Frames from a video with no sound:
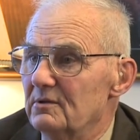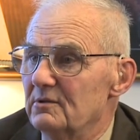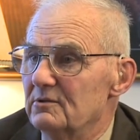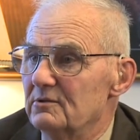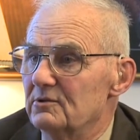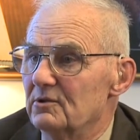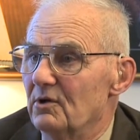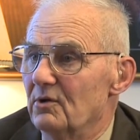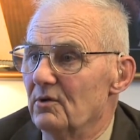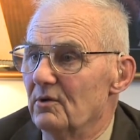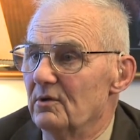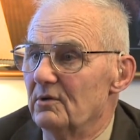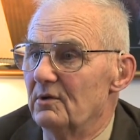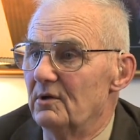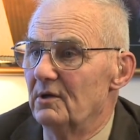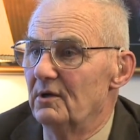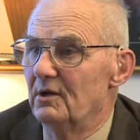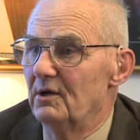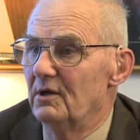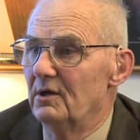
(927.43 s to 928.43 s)
So that
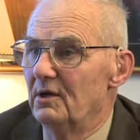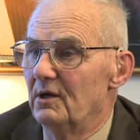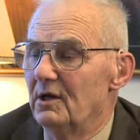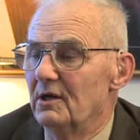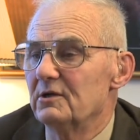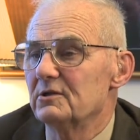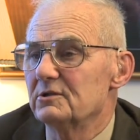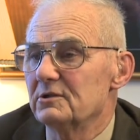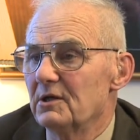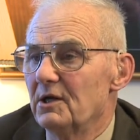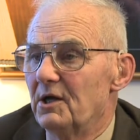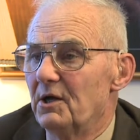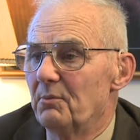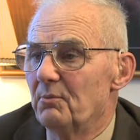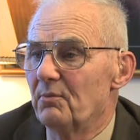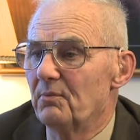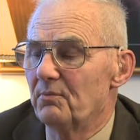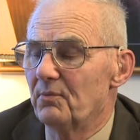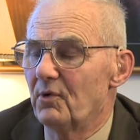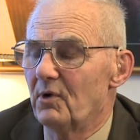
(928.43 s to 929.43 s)
the
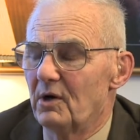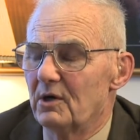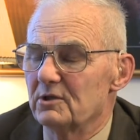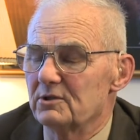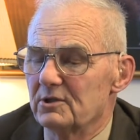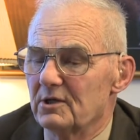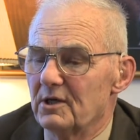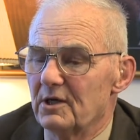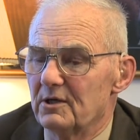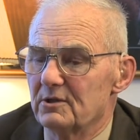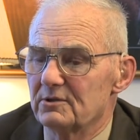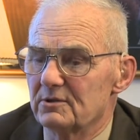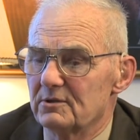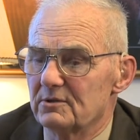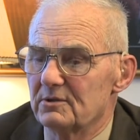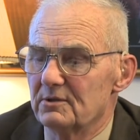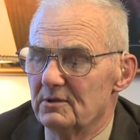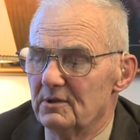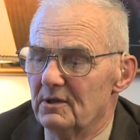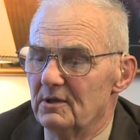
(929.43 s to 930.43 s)
ensiling
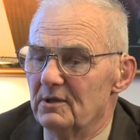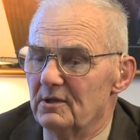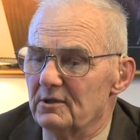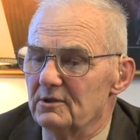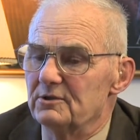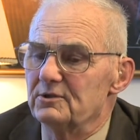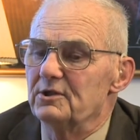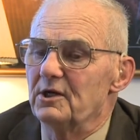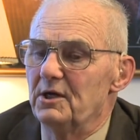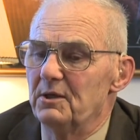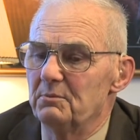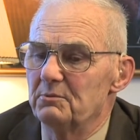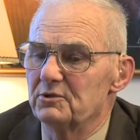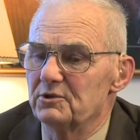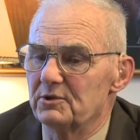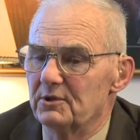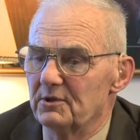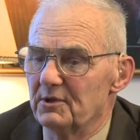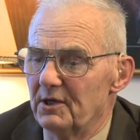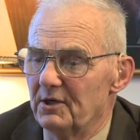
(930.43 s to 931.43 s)
process
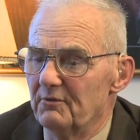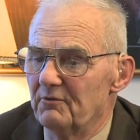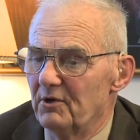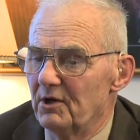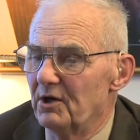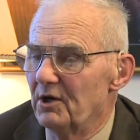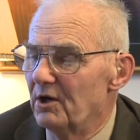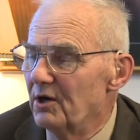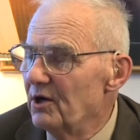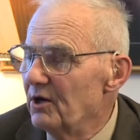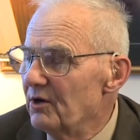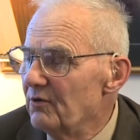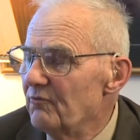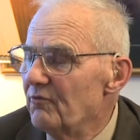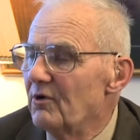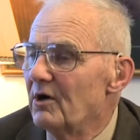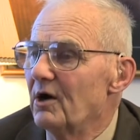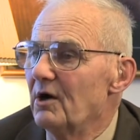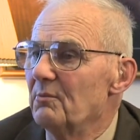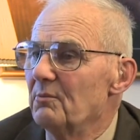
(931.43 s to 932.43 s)
seems to give it in an
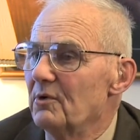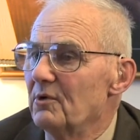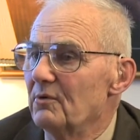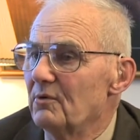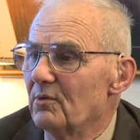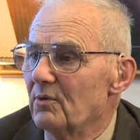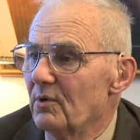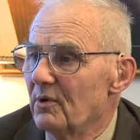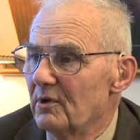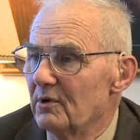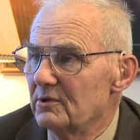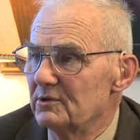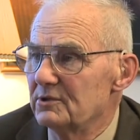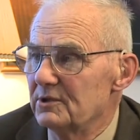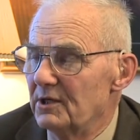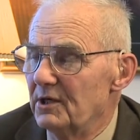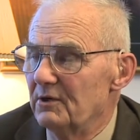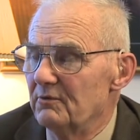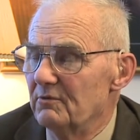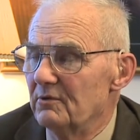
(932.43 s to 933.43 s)
environment where it's
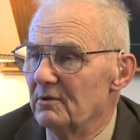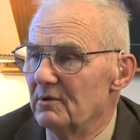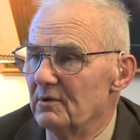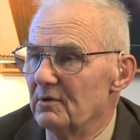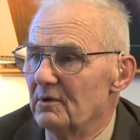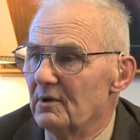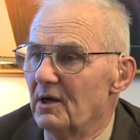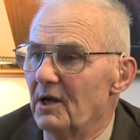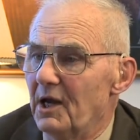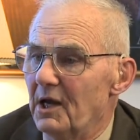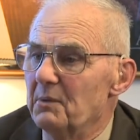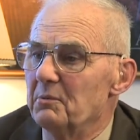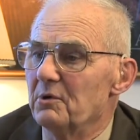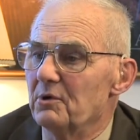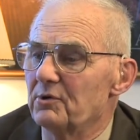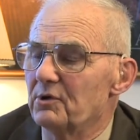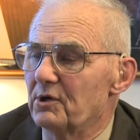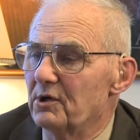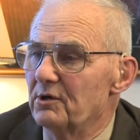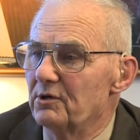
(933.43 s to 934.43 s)
even
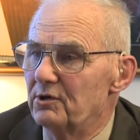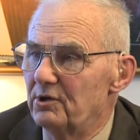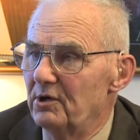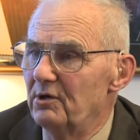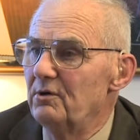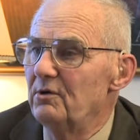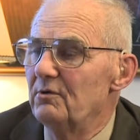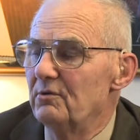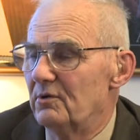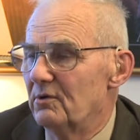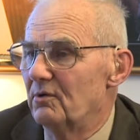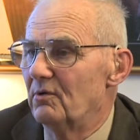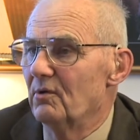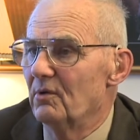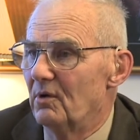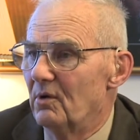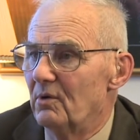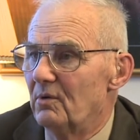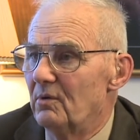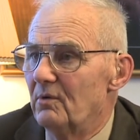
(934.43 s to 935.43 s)
able to continue to
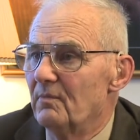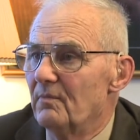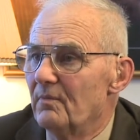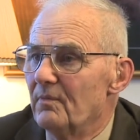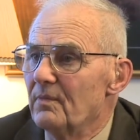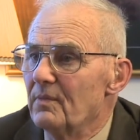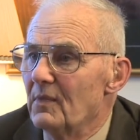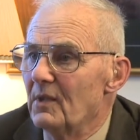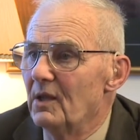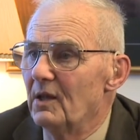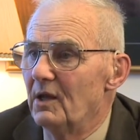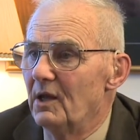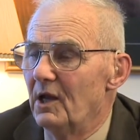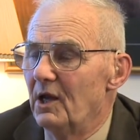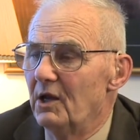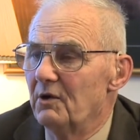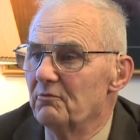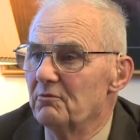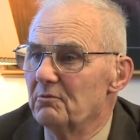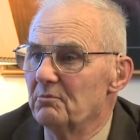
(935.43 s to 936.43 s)
grow
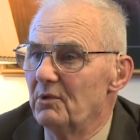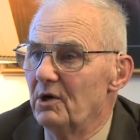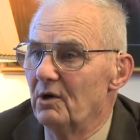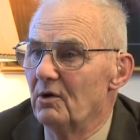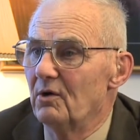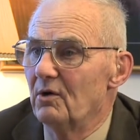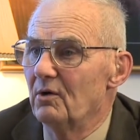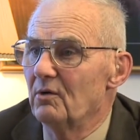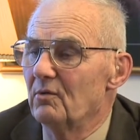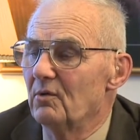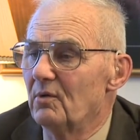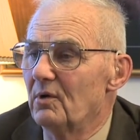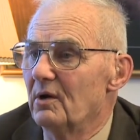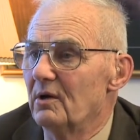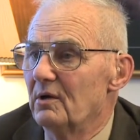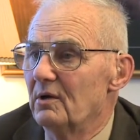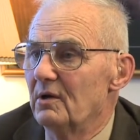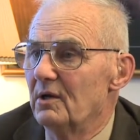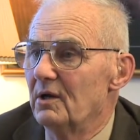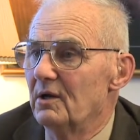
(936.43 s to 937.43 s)
even beyond what
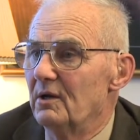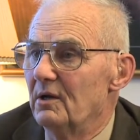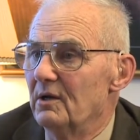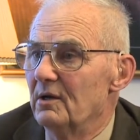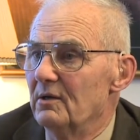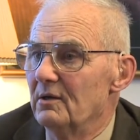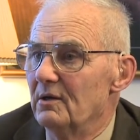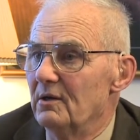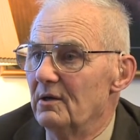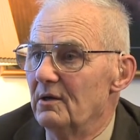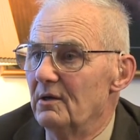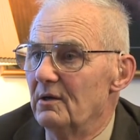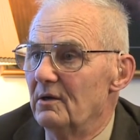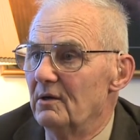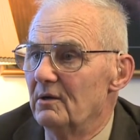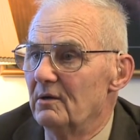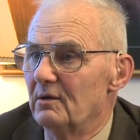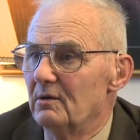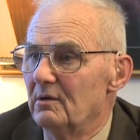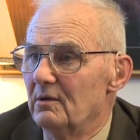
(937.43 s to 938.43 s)
it did in the
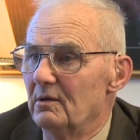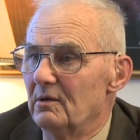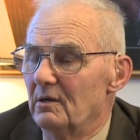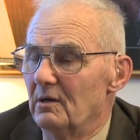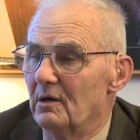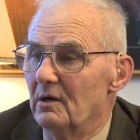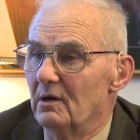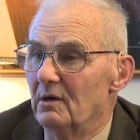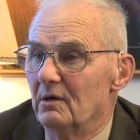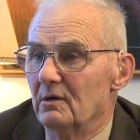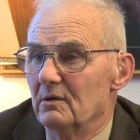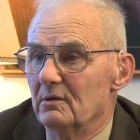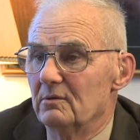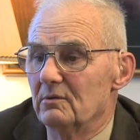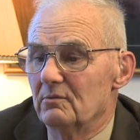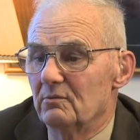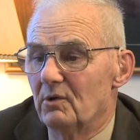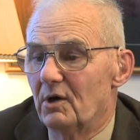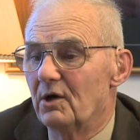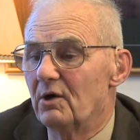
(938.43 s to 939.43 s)
uh,
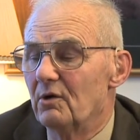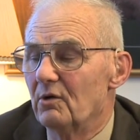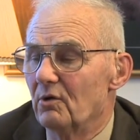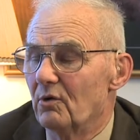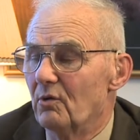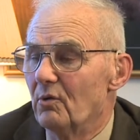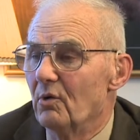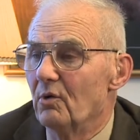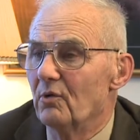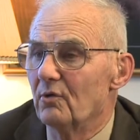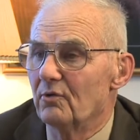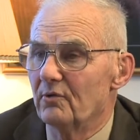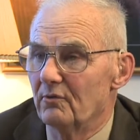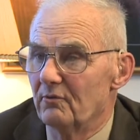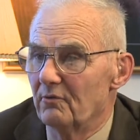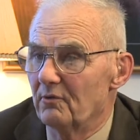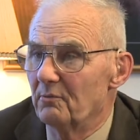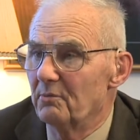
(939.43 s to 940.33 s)
regular growth of the